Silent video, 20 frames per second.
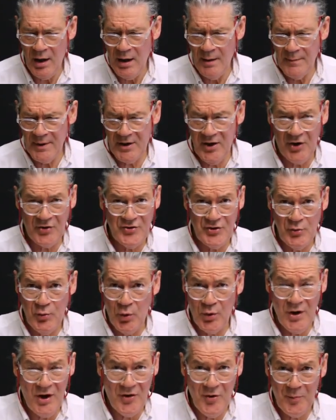Because you
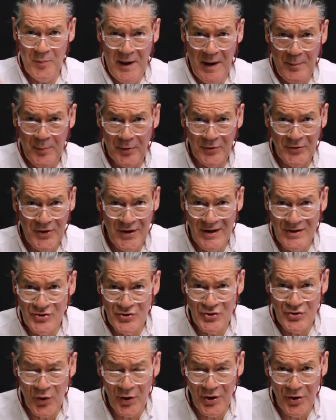want other people to
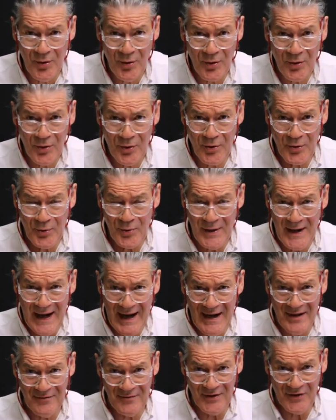enjoy your
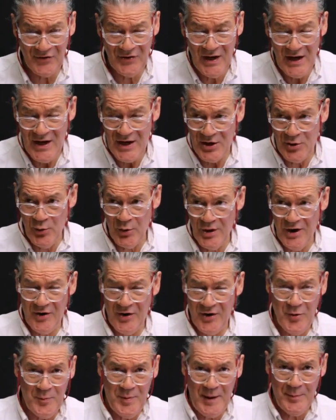creativeness. You want
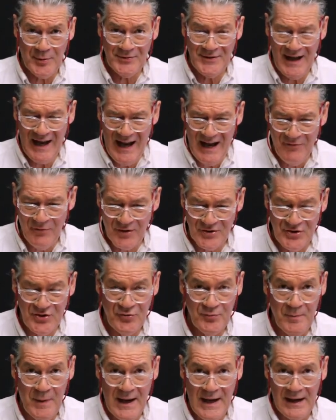other people to have what
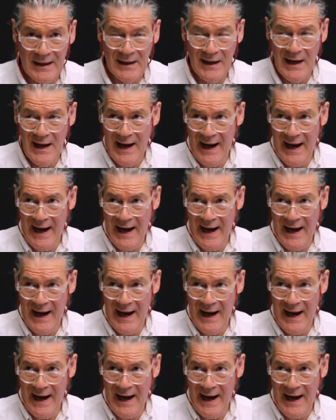you've made.